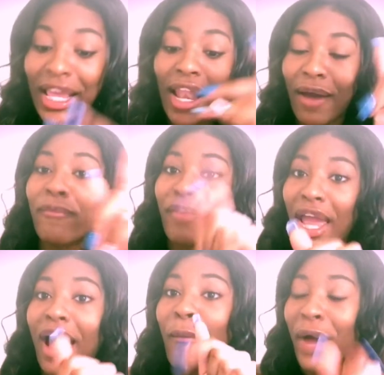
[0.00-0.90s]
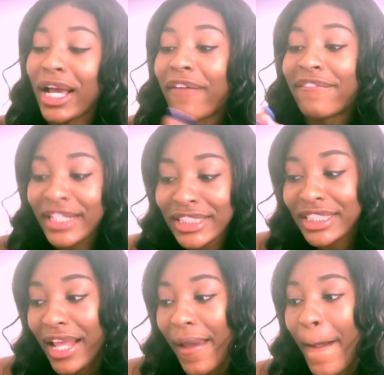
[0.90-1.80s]
And I
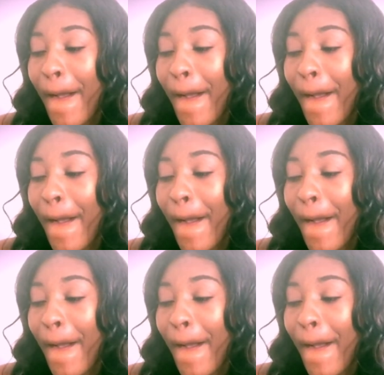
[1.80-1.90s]
finished it,